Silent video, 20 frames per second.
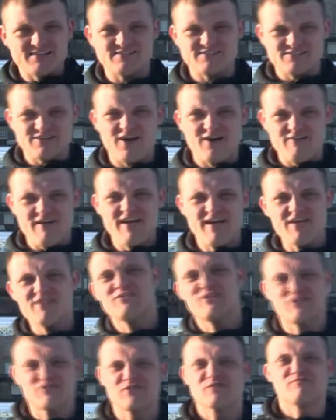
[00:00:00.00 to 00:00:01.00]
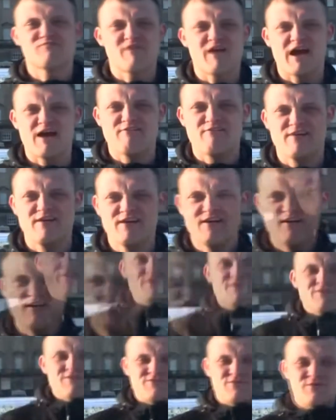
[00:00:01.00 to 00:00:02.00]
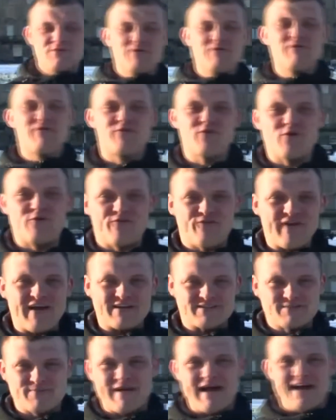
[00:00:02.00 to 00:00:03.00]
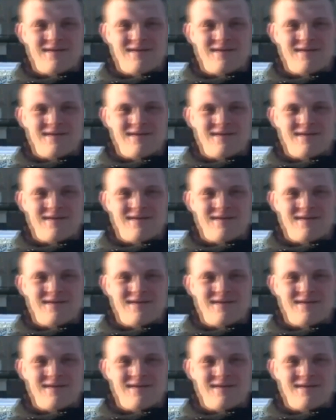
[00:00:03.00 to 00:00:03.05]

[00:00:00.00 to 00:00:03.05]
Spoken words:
It's all right at Nostell Priory. So another few facts about